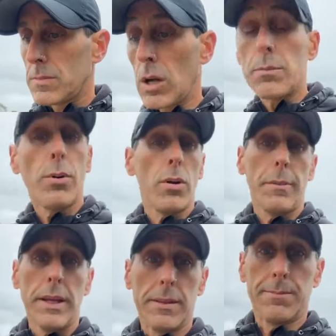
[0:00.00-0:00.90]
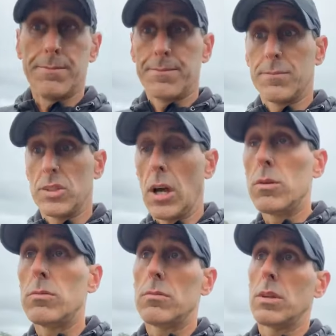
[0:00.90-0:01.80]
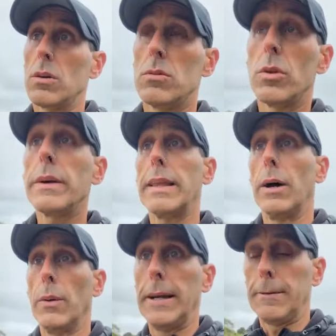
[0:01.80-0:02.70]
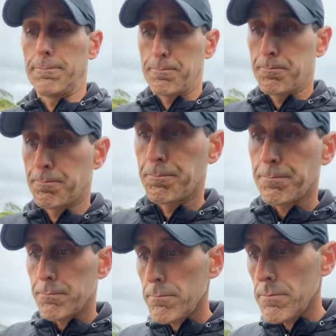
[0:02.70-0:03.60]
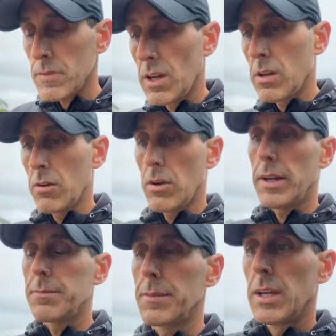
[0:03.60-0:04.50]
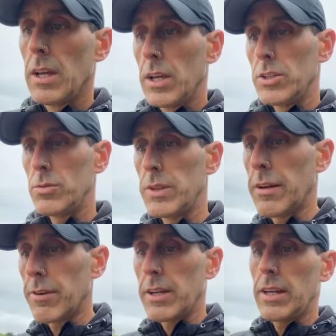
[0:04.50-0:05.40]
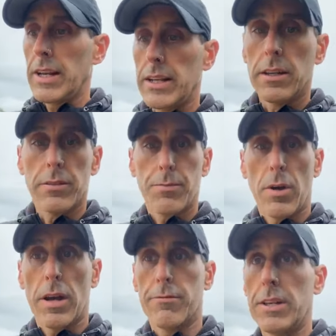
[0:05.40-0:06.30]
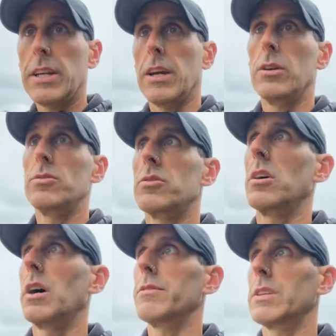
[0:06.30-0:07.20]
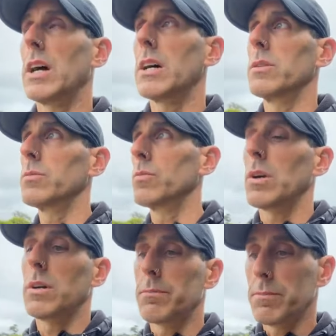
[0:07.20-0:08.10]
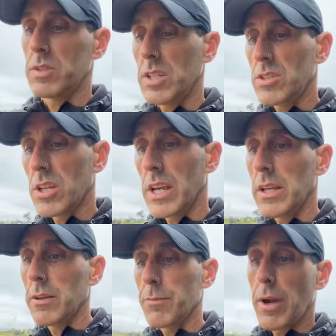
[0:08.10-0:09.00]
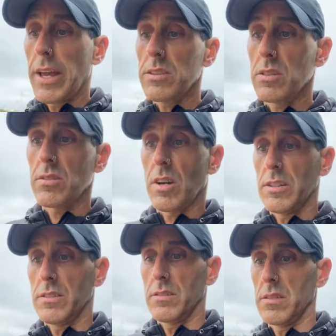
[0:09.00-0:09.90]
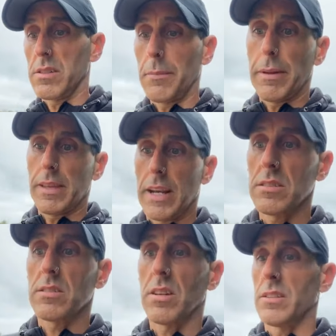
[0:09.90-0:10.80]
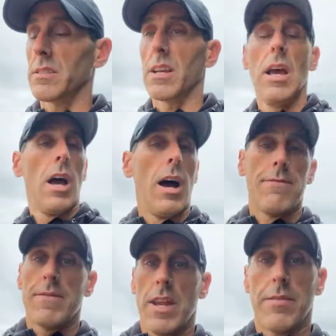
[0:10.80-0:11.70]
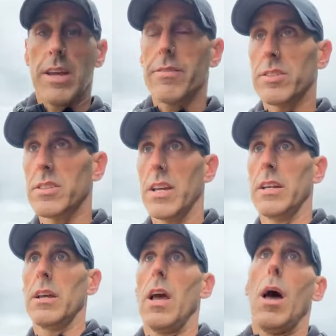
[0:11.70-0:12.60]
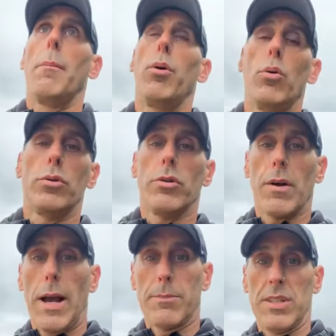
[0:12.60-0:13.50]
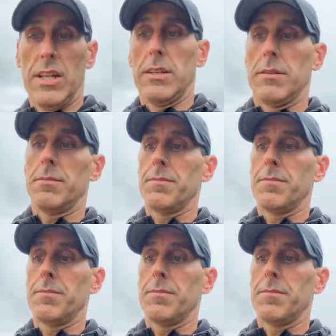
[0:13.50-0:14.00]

don't pull them in. Don't do it that way. All right? You'll never, in any of my videos that I've done where I'm teaching any of my exercises, the swing method exercises, I've never ever said pull your abs in,